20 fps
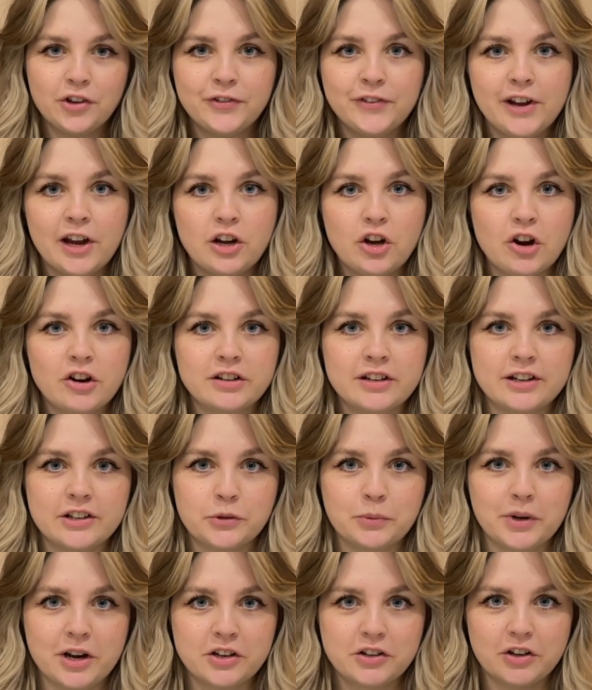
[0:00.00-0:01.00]
thing I
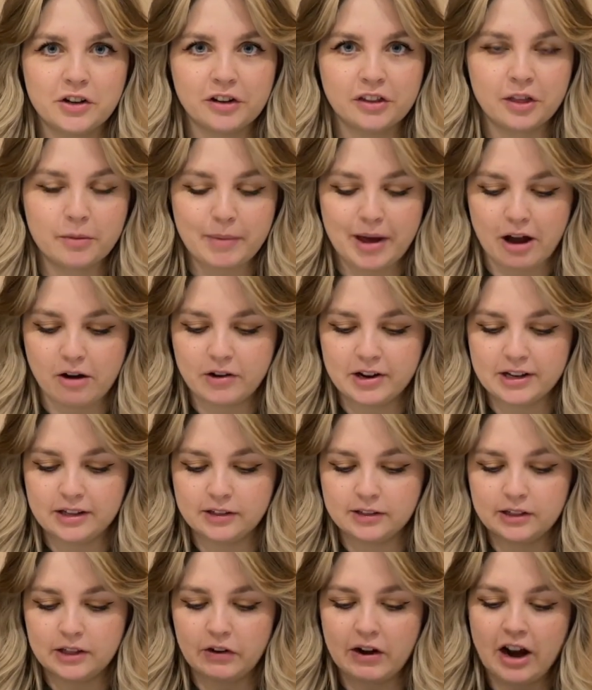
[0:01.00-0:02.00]
noticed when I took them out
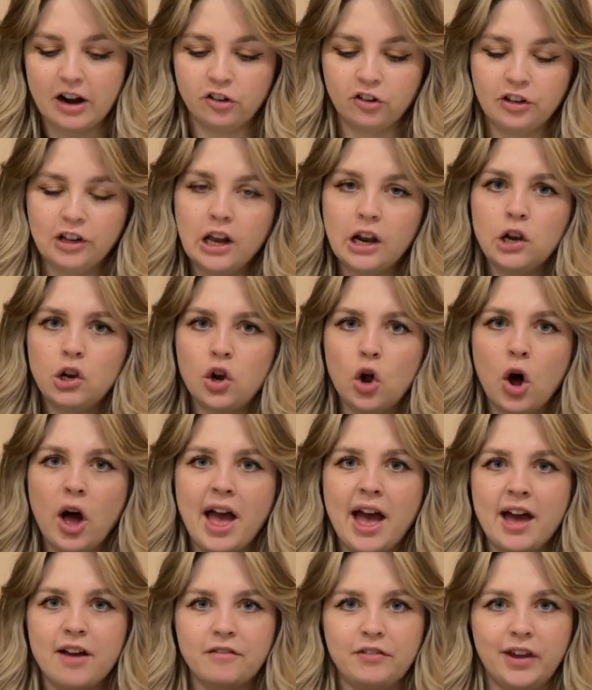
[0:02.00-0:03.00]
is they're actually a lot
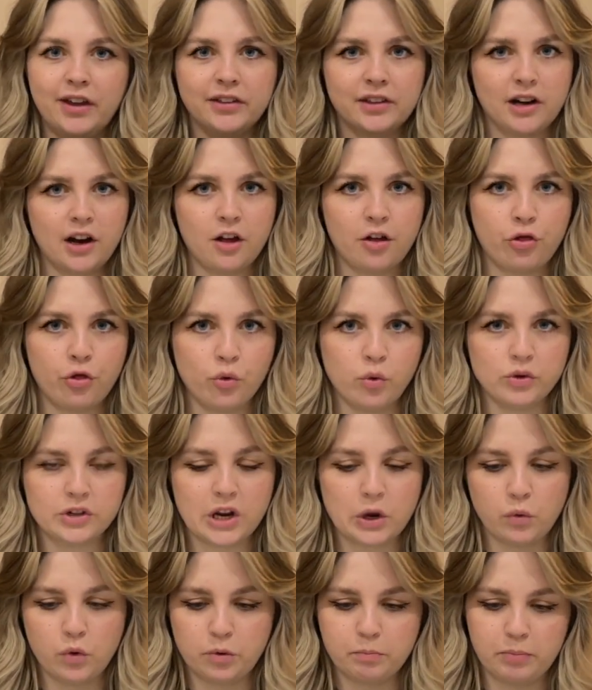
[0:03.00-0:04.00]
heavier than I thought
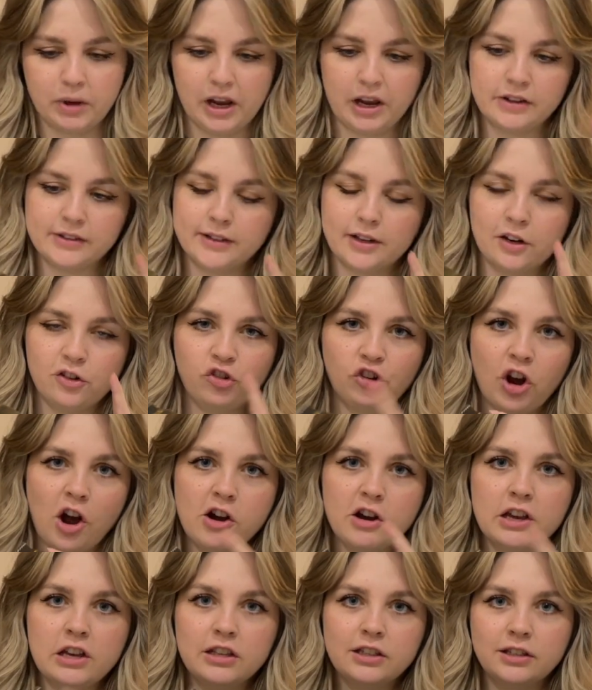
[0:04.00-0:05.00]
they would be. So the
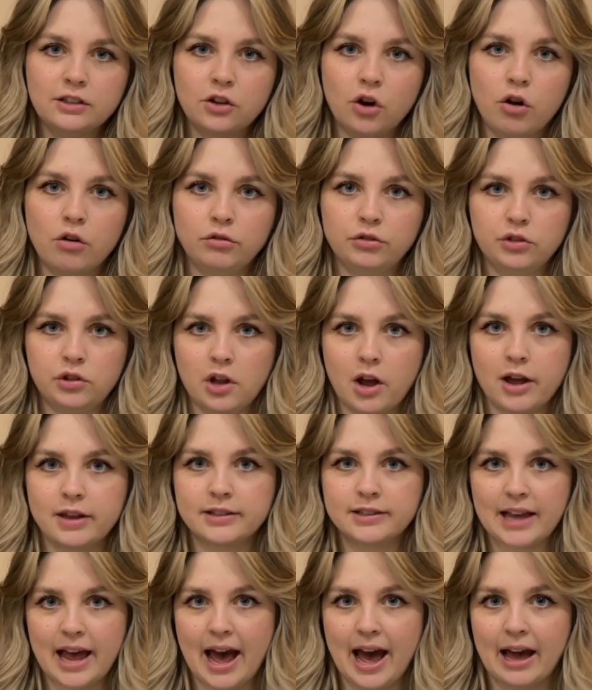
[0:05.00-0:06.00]
chunky sole
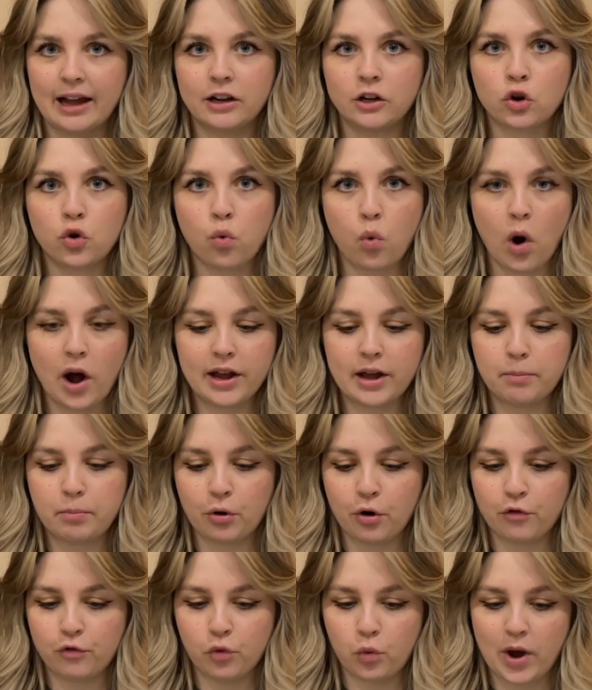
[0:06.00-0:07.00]
does add quite a
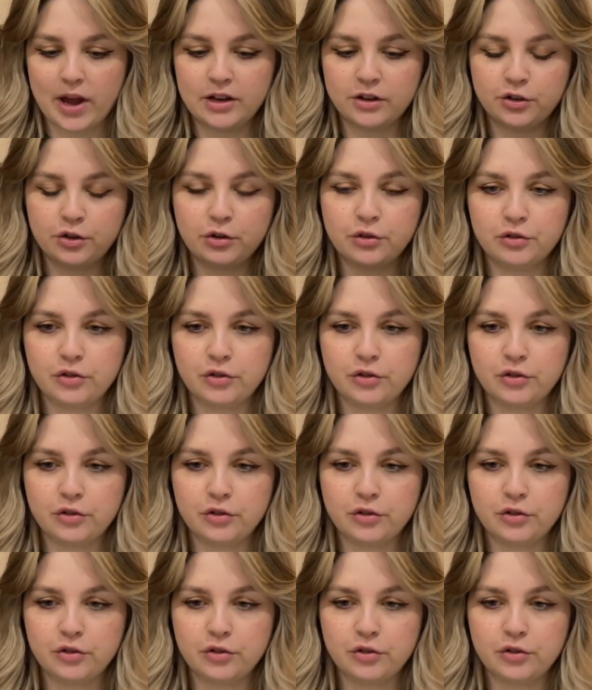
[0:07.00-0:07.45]
bit of weight to